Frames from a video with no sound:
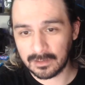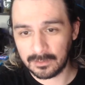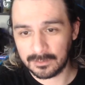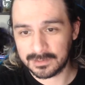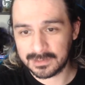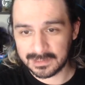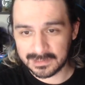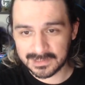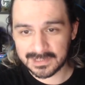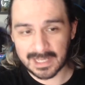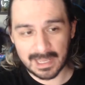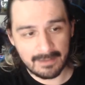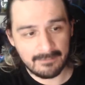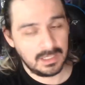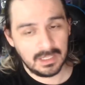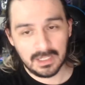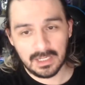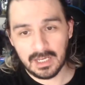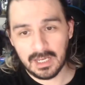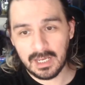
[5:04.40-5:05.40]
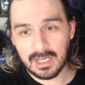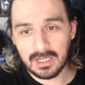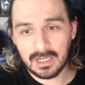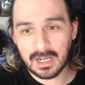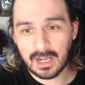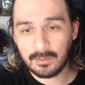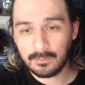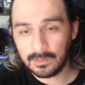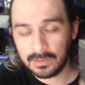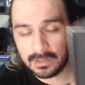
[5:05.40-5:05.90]
It's heavy, and I
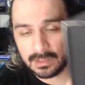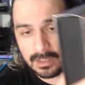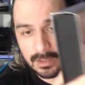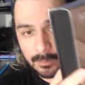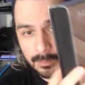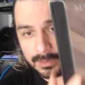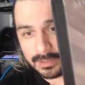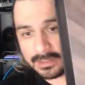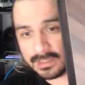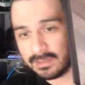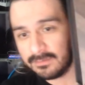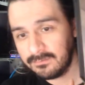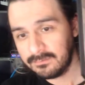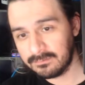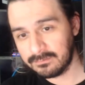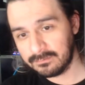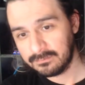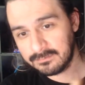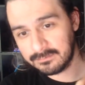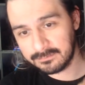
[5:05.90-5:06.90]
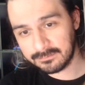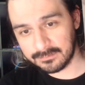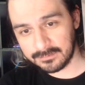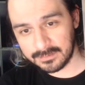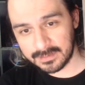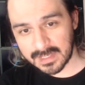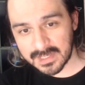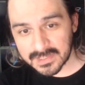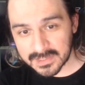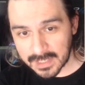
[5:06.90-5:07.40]
wanna give
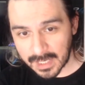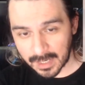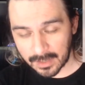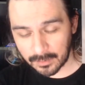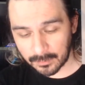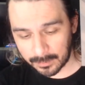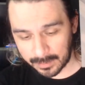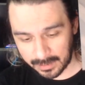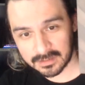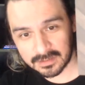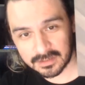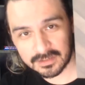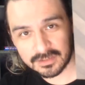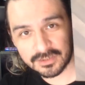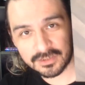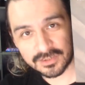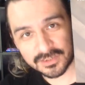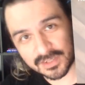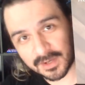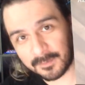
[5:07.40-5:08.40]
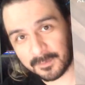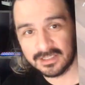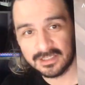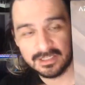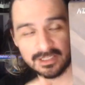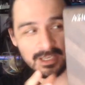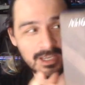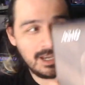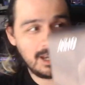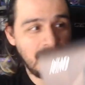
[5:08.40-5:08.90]
this guy away to
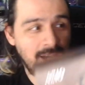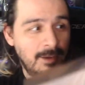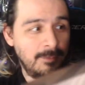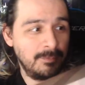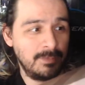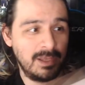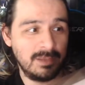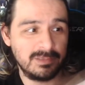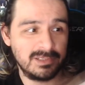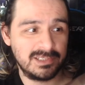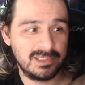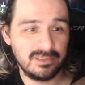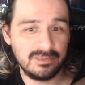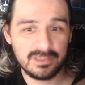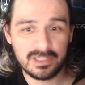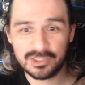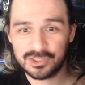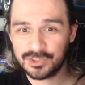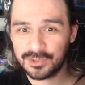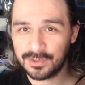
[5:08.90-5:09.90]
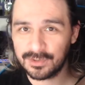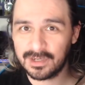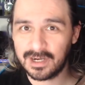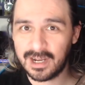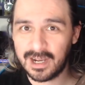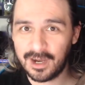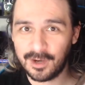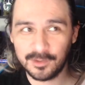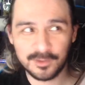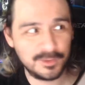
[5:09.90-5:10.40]
somebody. I'm still not sure
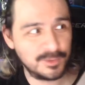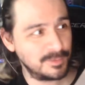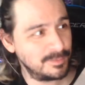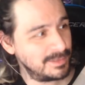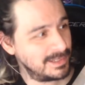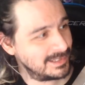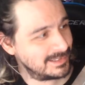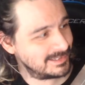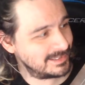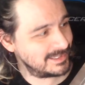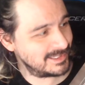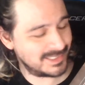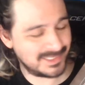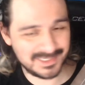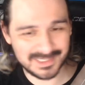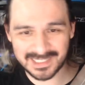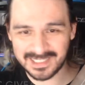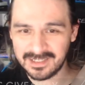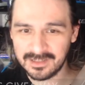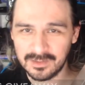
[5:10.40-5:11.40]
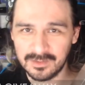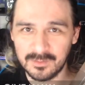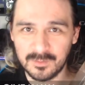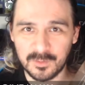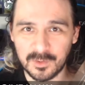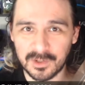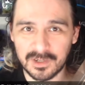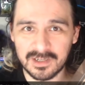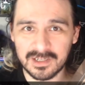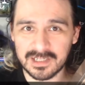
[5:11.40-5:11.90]
how to make this thing
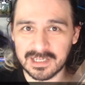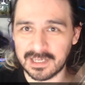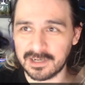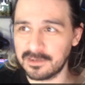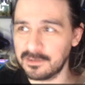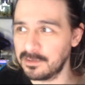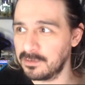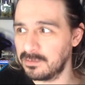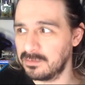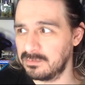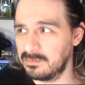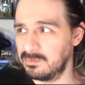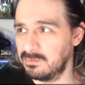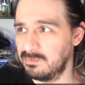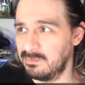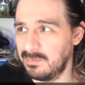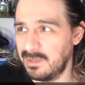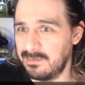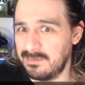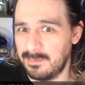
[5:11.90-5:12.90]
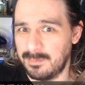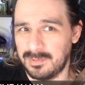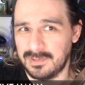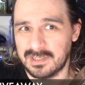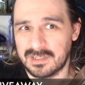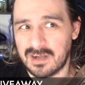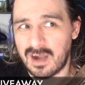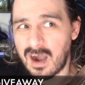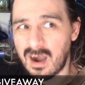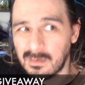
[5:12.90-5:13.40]
work. I don't know, maybe put a
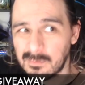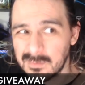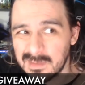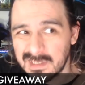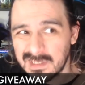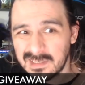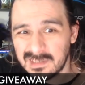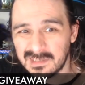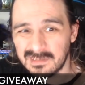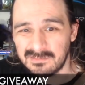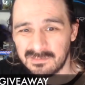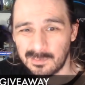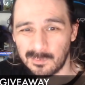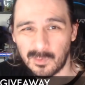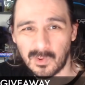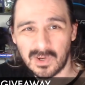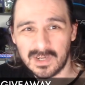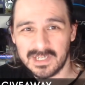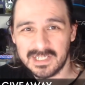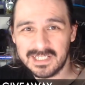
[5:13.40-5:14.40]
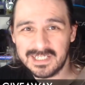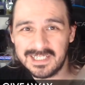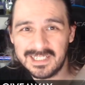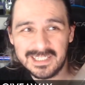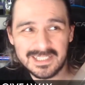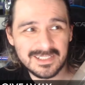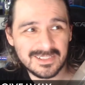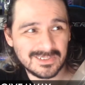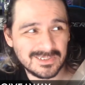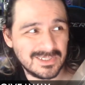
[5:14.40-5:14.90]
comment if you want
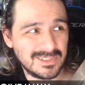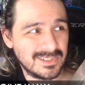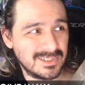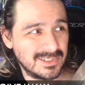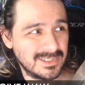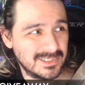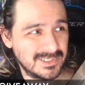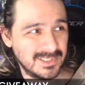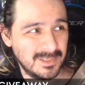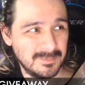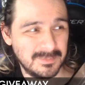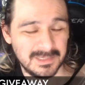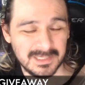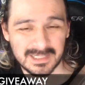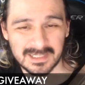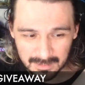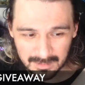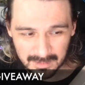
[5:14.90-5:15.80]
it or something.